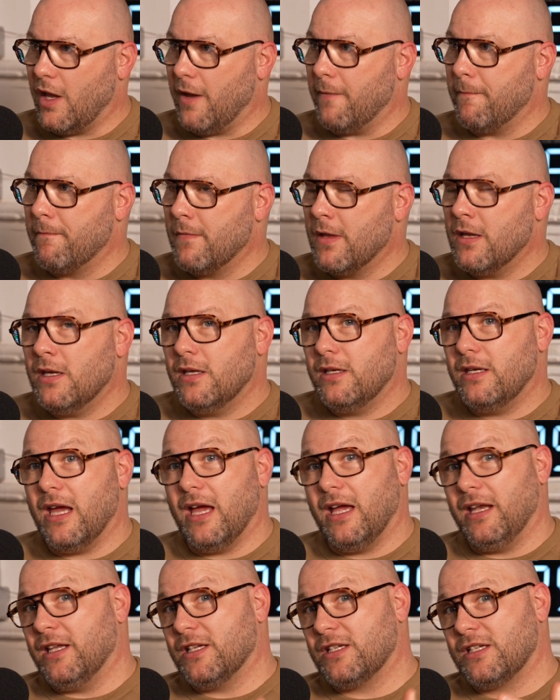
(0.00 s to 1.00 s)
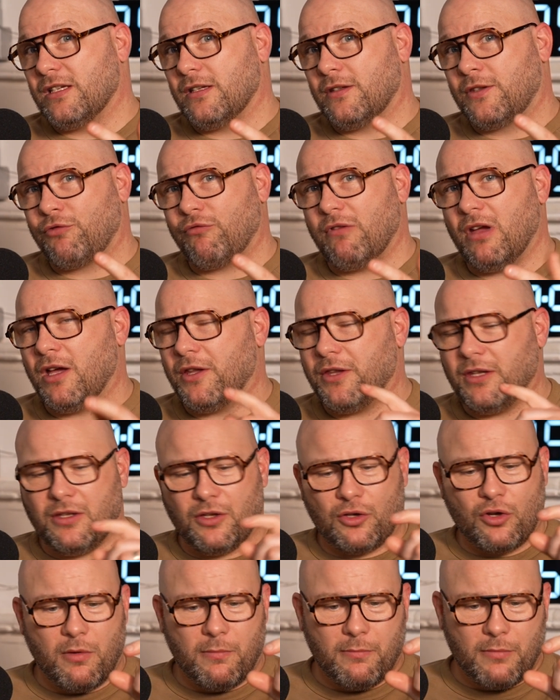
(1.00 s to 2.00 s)
Yeah. Yeah. And it's I think
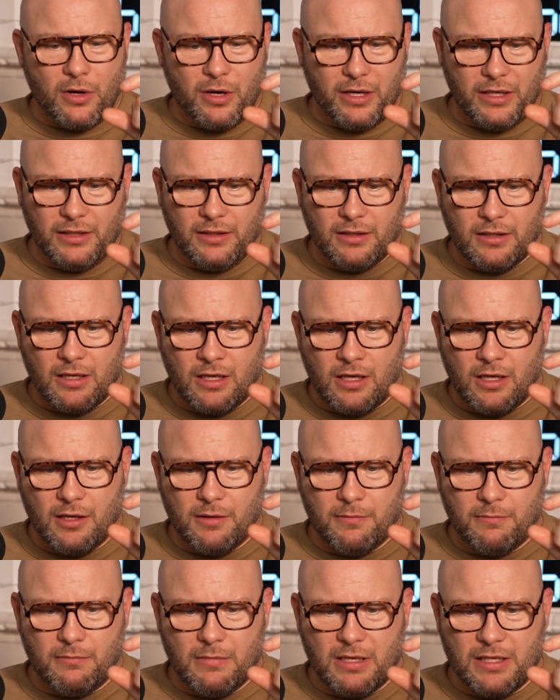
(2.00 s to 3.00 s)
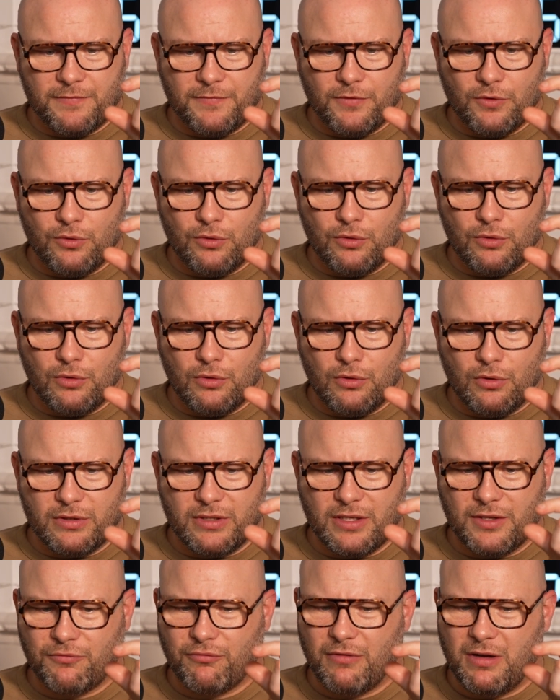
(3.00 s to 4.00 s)
the combine is for,
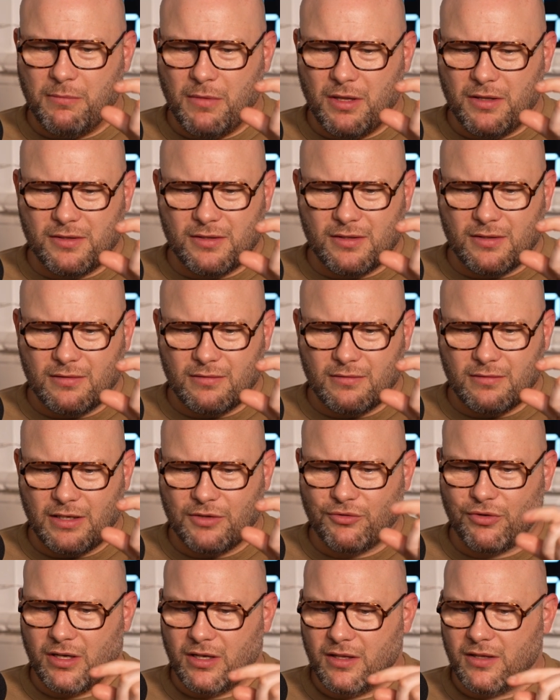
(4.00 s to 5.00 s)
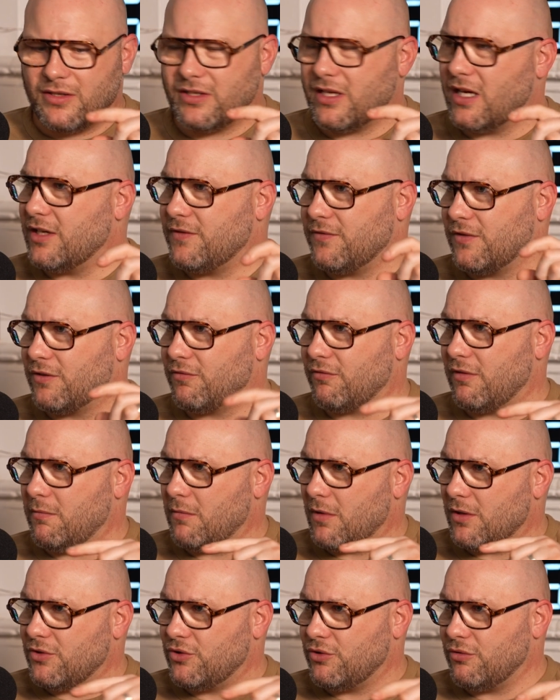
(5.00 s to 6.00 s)
is it 3 months? They train in the States for 3
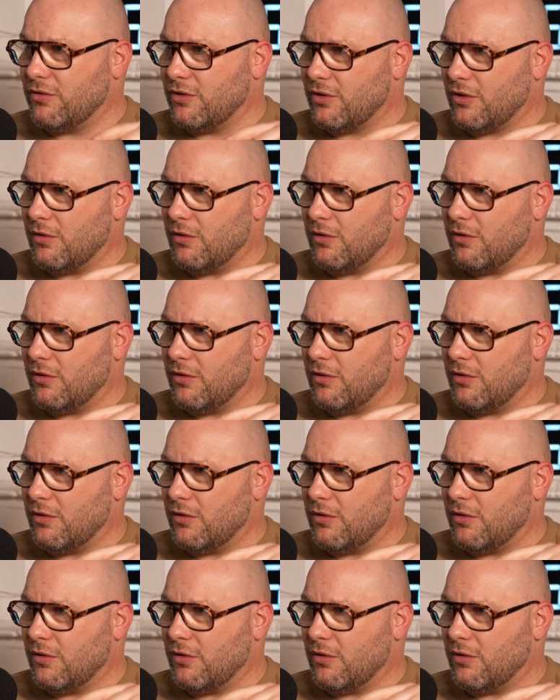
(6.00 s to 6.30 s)
months during the